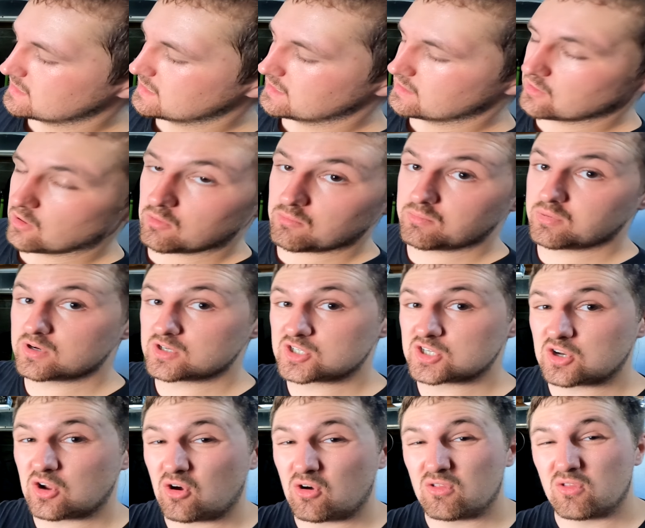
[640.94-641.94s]
it in, don't
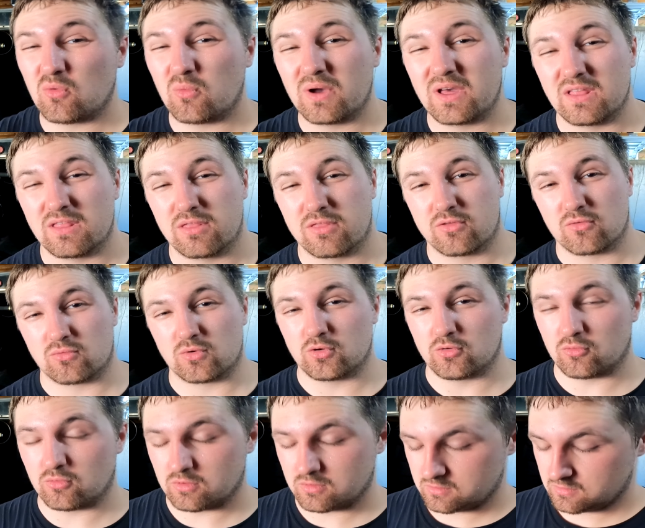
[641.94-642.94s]
push it all the way
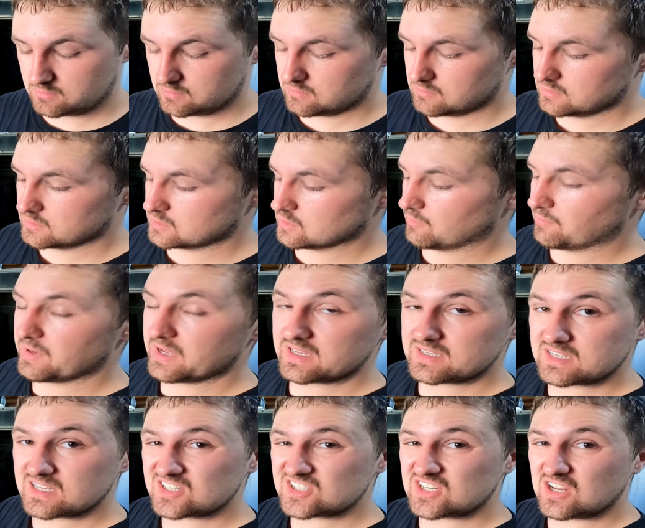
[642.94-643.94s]
through. So pay
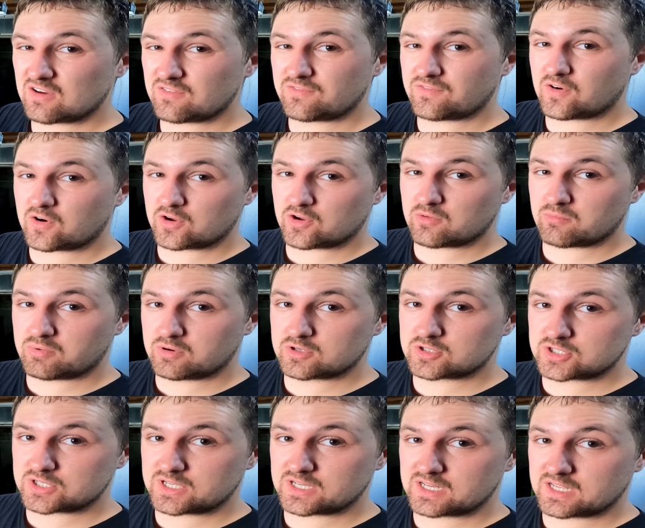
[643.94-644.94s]
attention how far you're
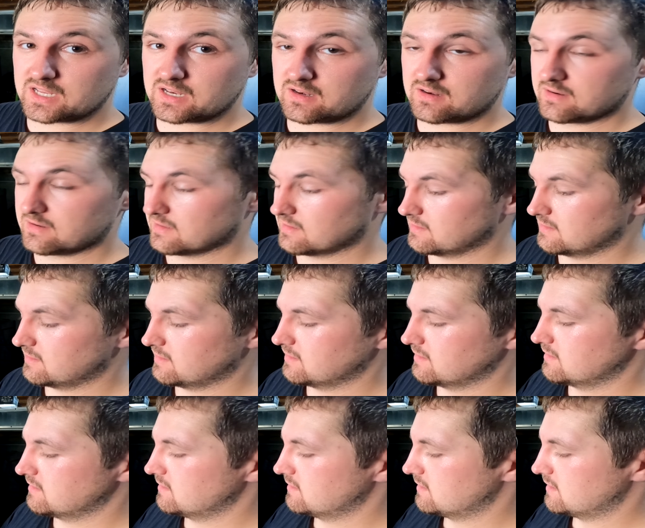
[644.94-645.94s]
pushing it in.
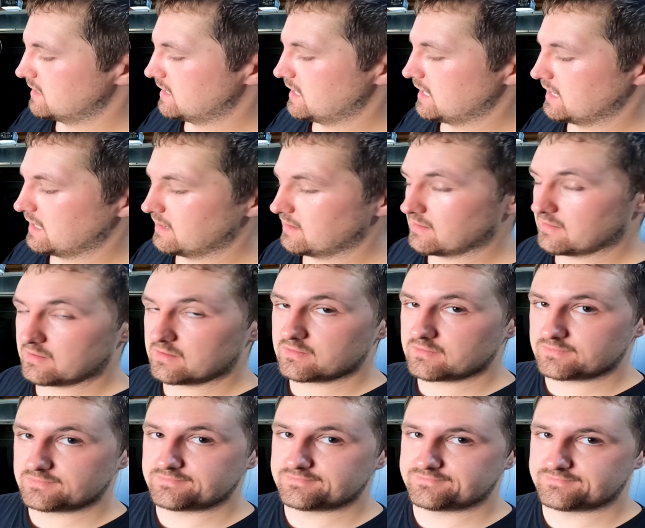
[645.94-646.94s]
And
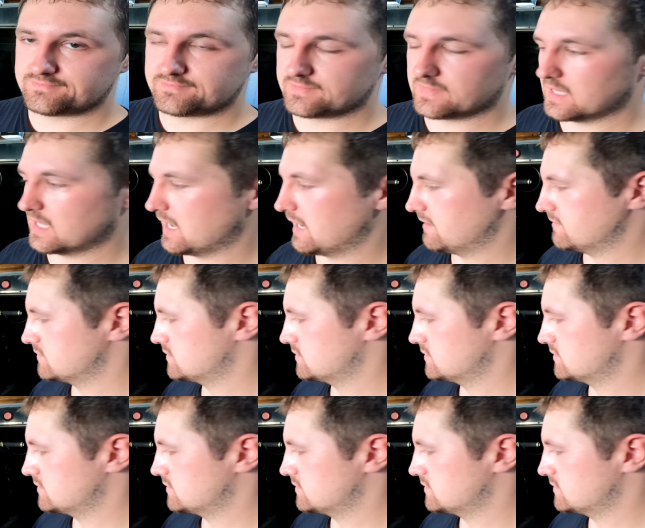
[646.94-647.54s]
yeah,